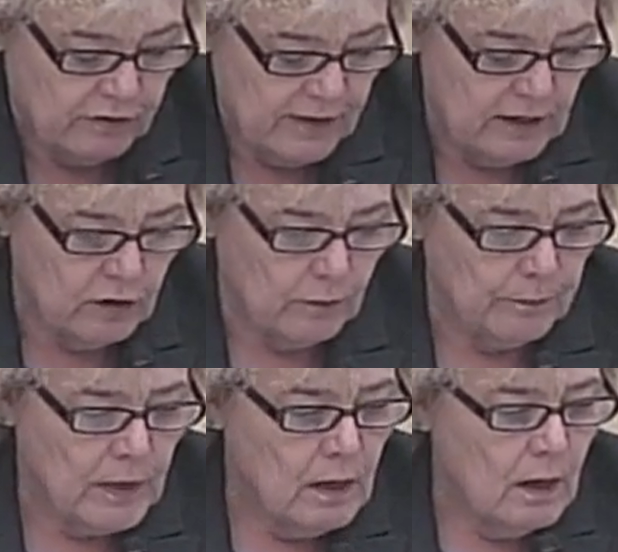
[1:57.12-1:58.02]
Thank you.
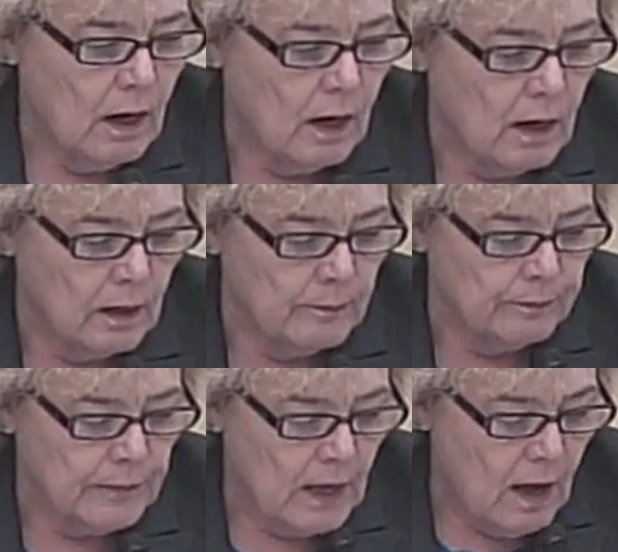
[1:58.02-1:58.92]

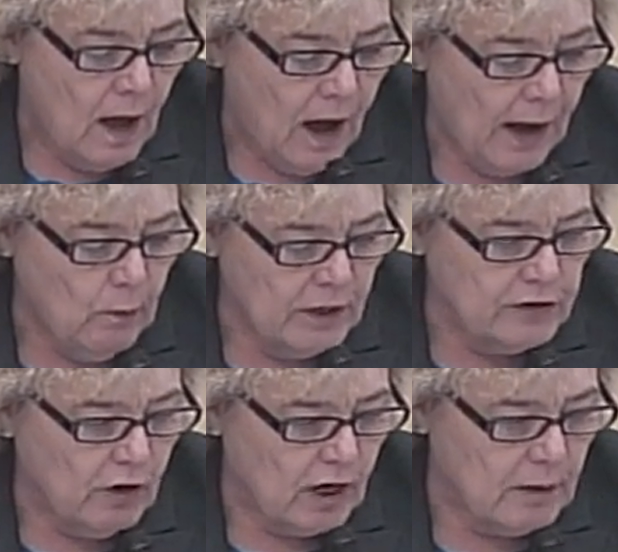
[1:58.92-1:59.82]
I want to
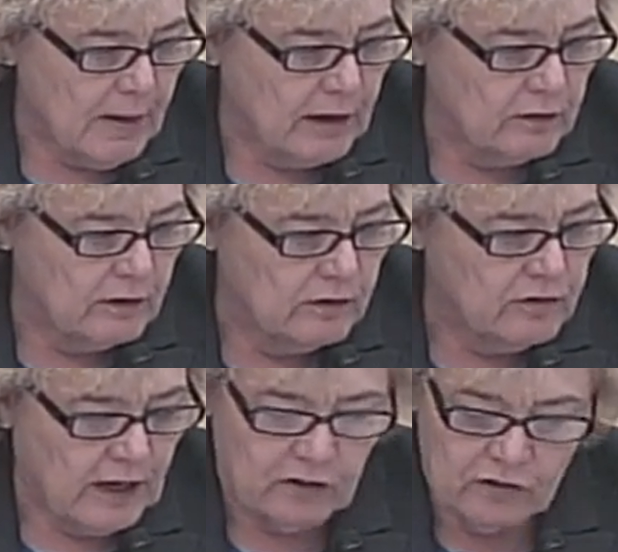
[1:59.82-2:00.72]
talk about
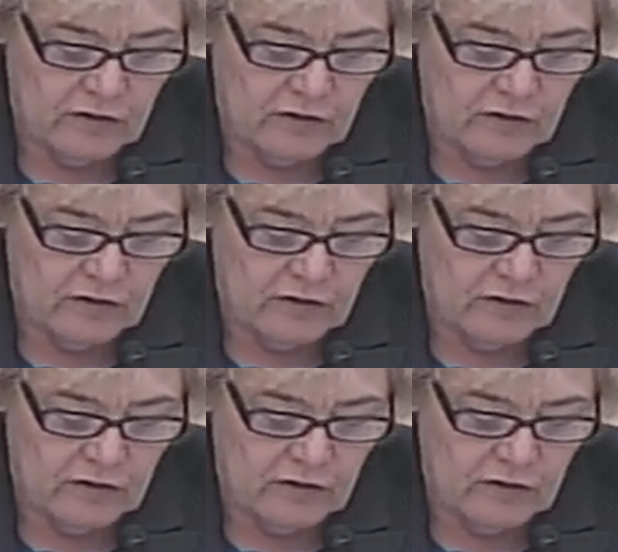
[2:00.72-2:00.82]
Section